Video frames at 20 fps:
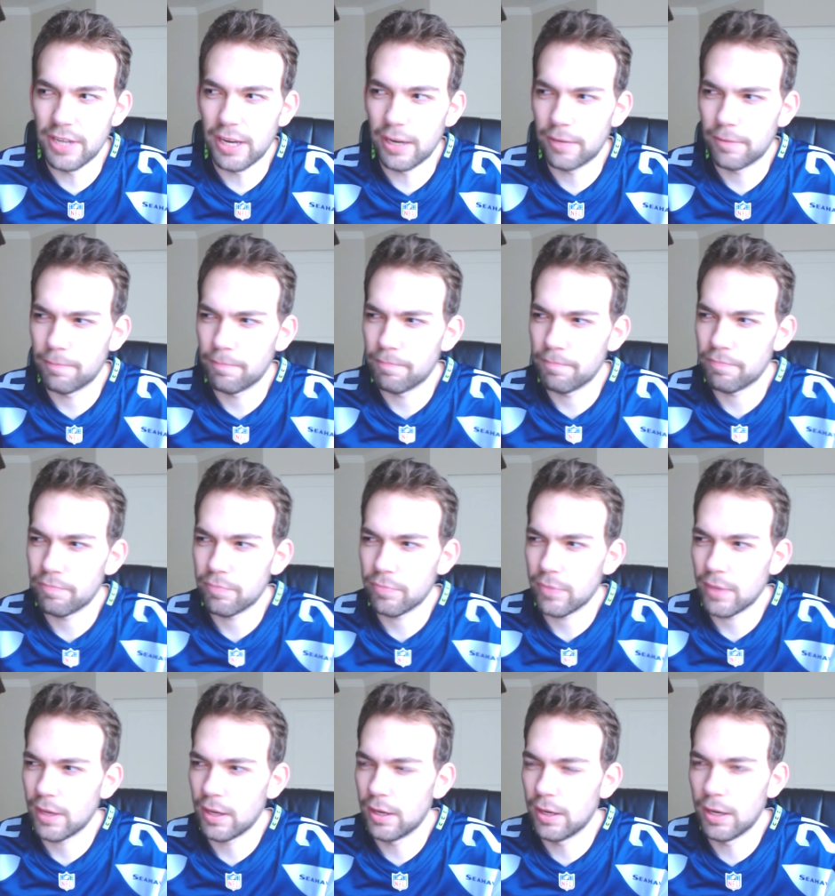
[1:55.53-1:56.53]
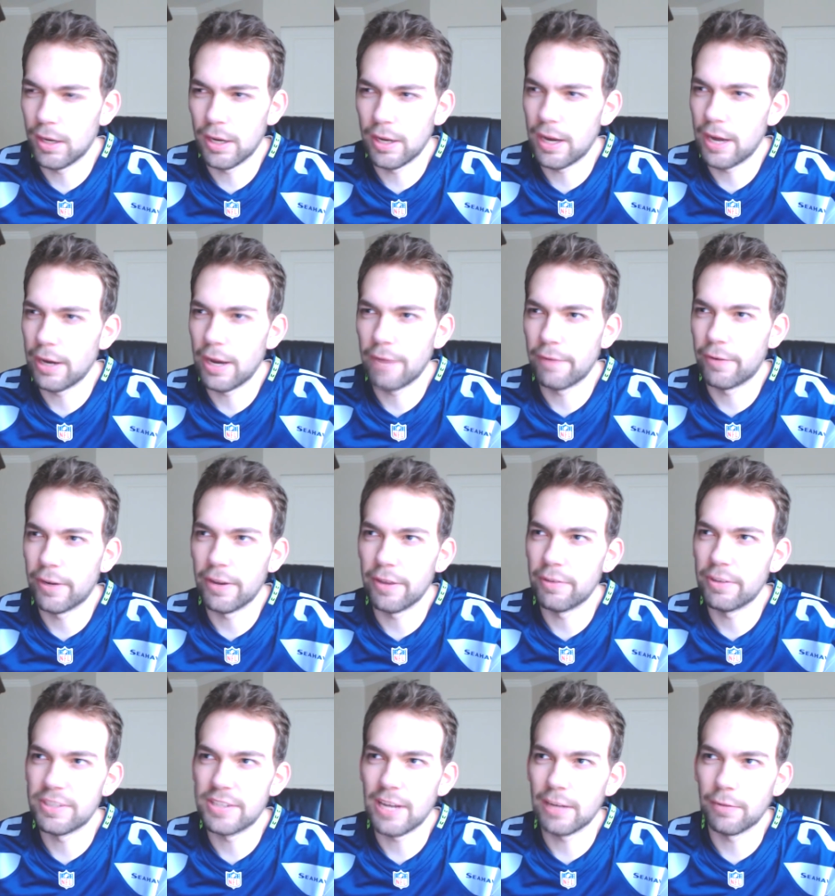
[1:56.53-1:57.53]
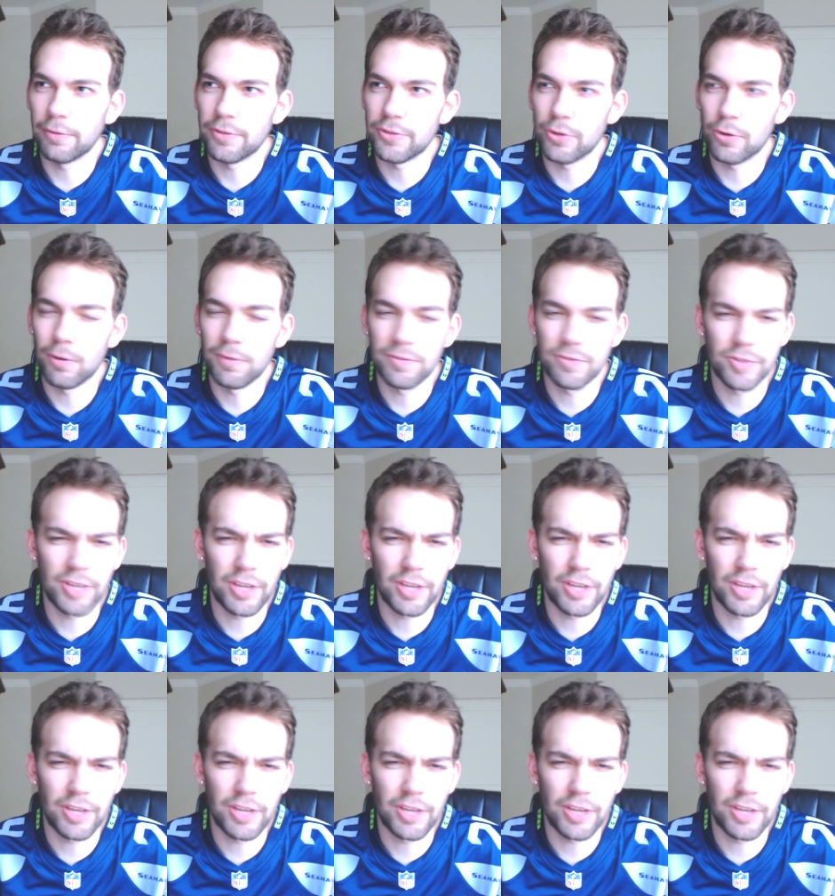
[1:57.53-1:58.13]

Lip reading: I forget exactly what the score was.